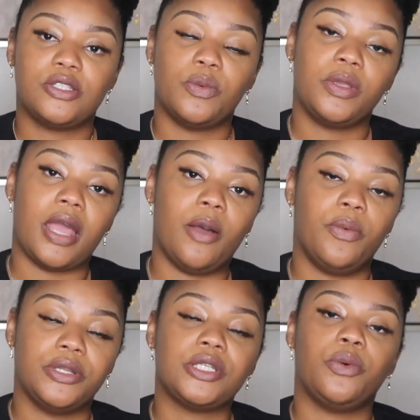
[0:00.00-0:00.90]
So I
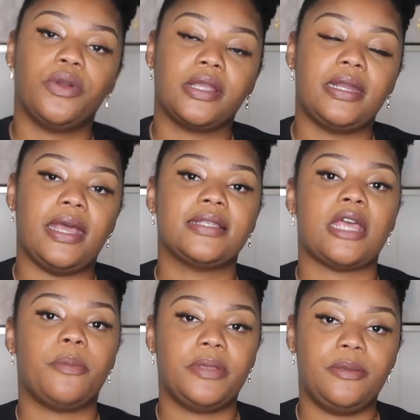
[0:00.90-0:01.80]
want to organize
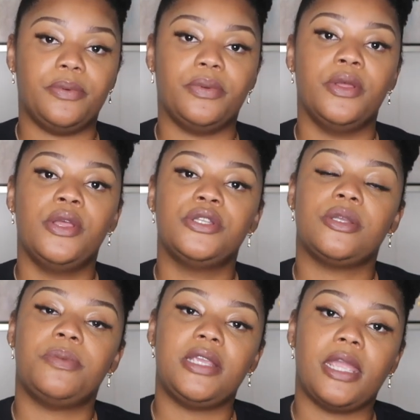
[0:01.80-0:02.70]
our people
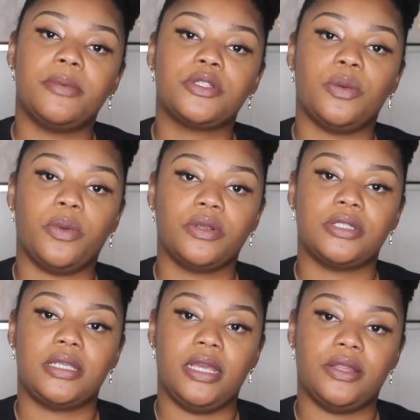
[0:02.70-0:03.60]
to be able to work
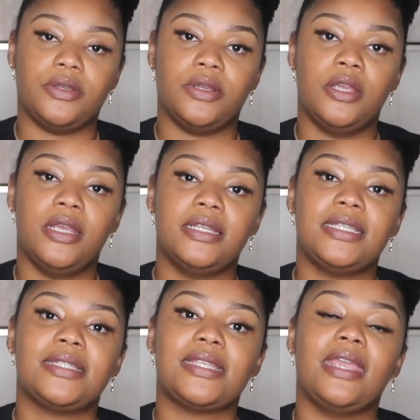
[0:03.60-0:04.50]
together,
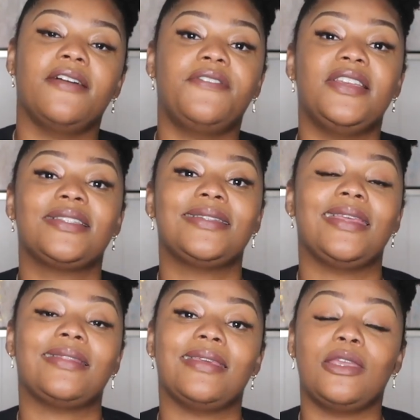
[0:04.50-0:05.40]
to say a vision
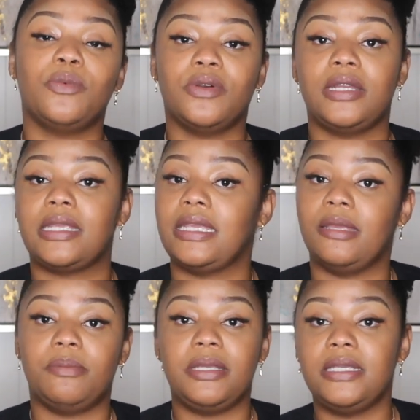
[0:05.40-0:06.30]
that they want. It
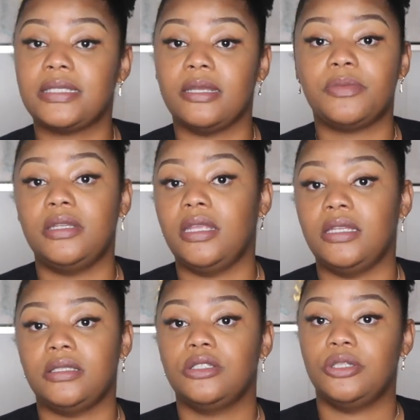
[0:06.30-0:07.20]
can't be something
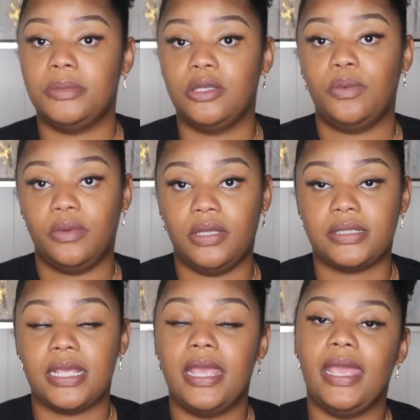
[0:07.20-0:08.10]
that Jamelle wants.